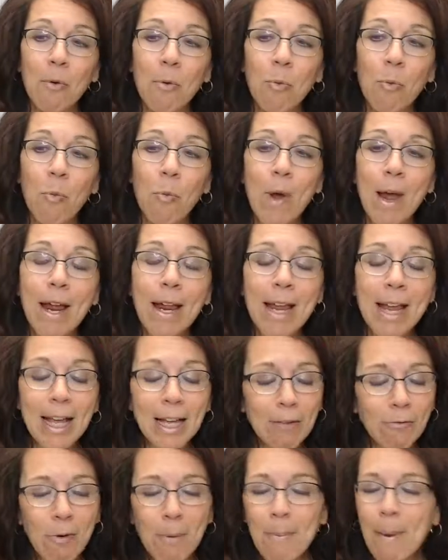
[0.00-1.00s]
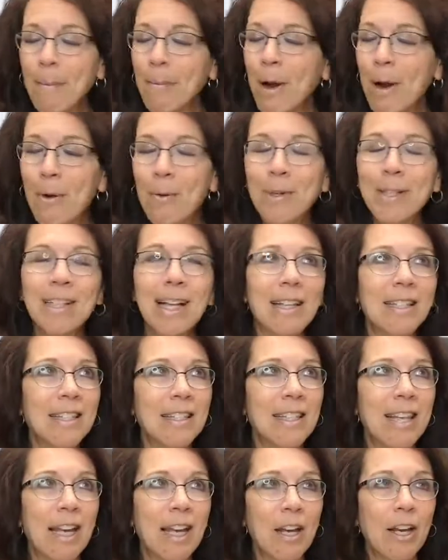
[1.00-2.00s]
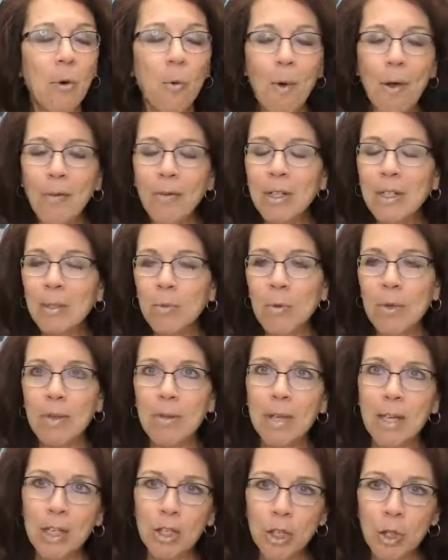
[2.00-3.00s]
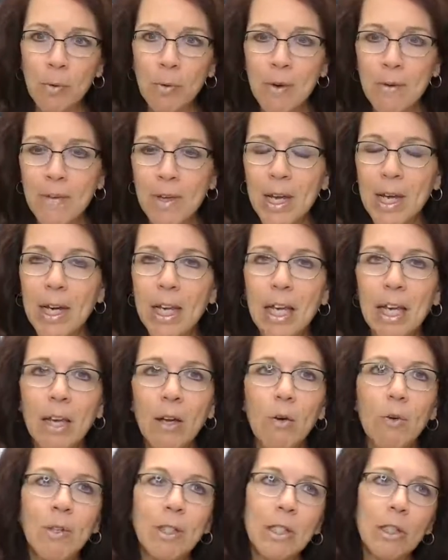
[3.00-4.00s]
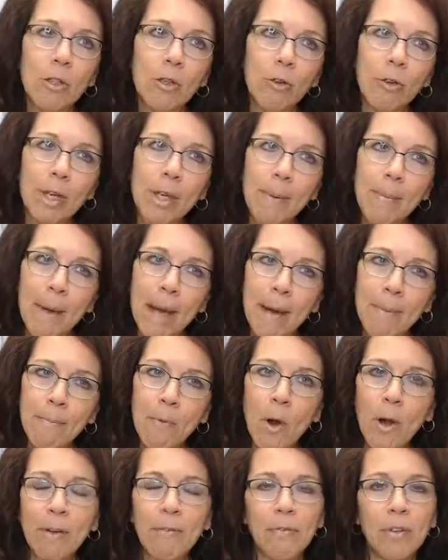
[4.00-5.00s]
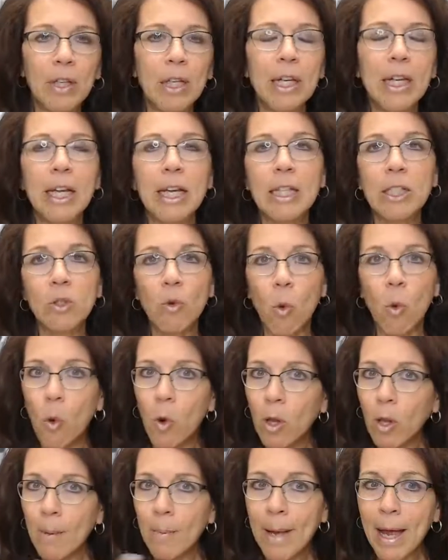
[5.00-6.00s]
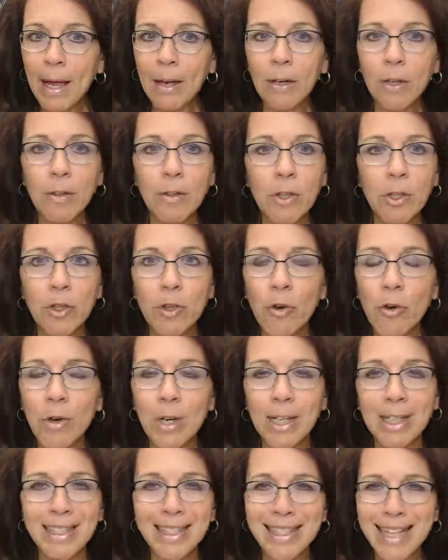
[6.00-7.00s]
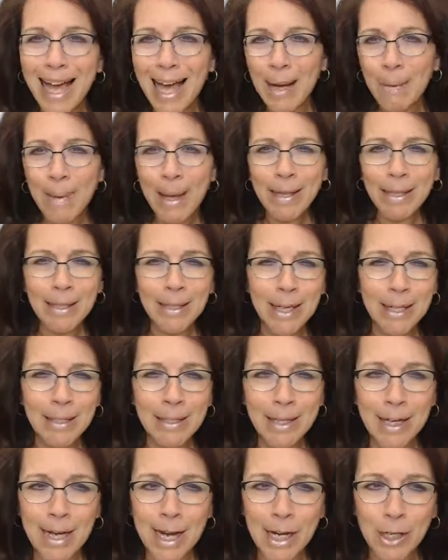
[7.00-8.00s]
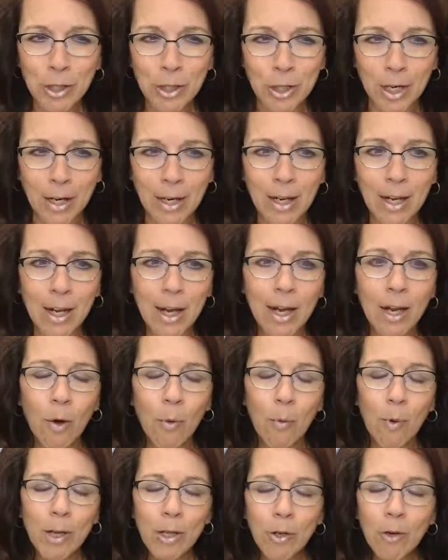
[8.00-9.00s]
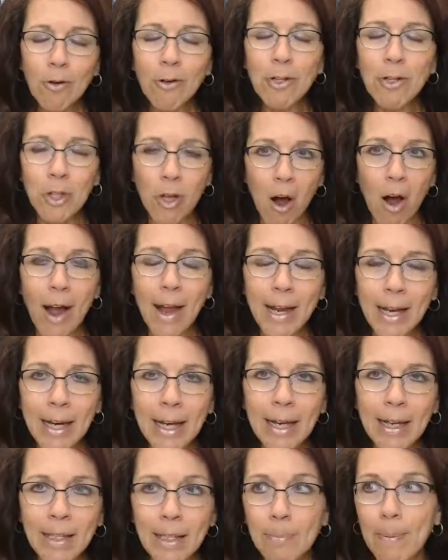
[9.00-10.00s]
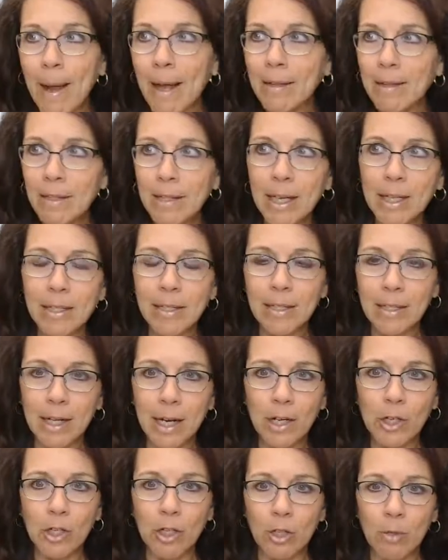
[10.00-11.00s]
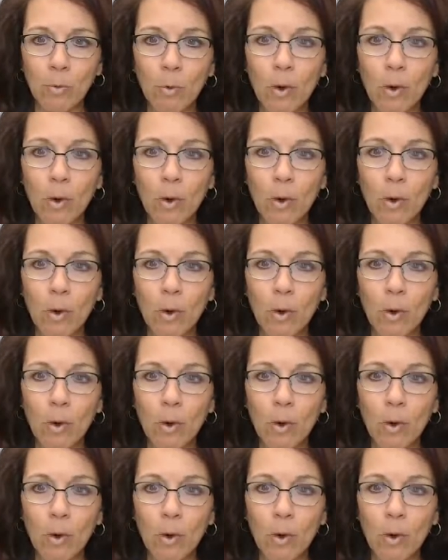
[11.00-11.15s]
Remember, I always like to say, whether it's with the intuitive eating or it's learning about mindful eating, it's all about the journey. It's not about the destination. When you're dieting, it's about the destination,